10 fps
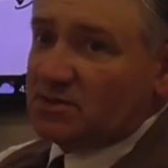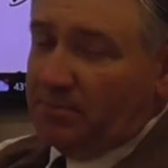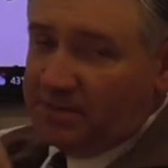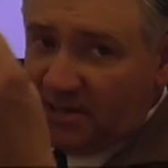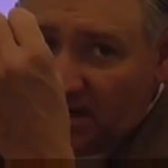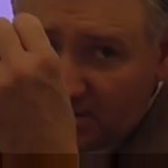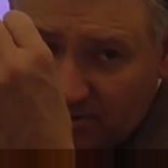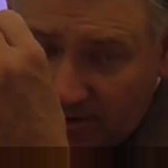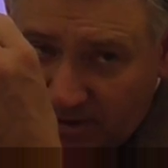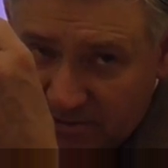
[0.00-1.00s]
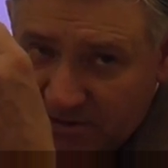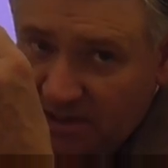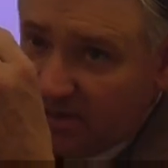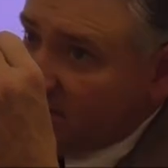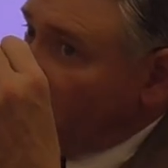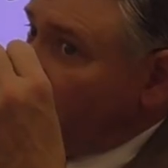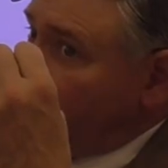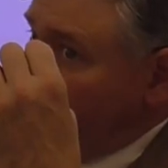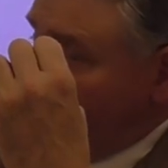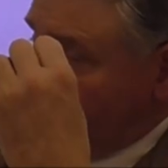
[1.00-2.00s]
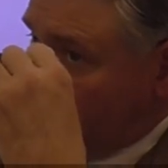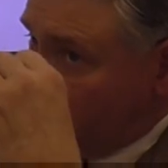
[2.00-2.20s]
So potential energy is going to be in